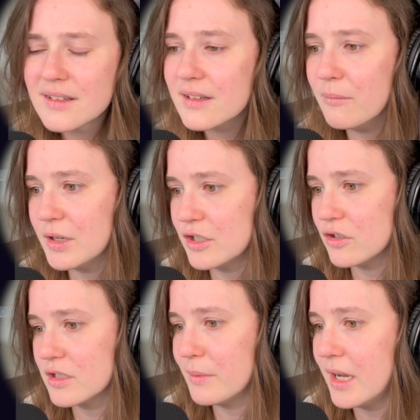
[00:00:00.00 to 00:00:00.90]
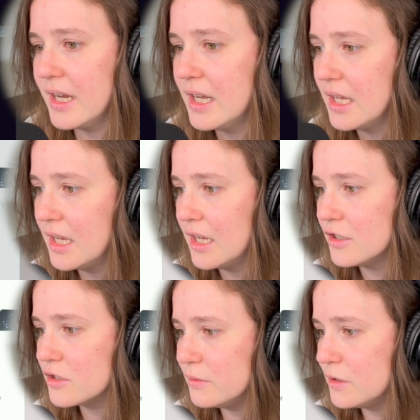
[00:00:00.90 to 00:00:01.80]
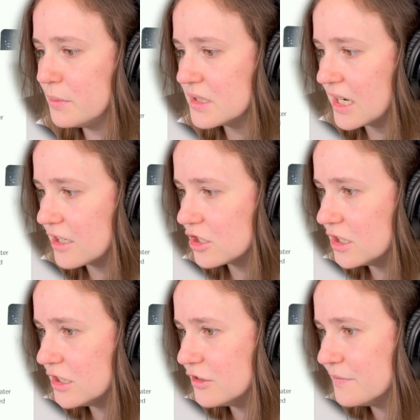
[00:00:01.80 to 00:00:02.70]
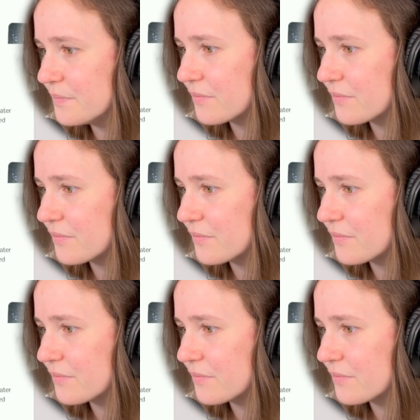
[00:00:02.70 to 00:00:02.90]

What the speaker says: I'm pretty sure it's a pie. Should we do pistachio?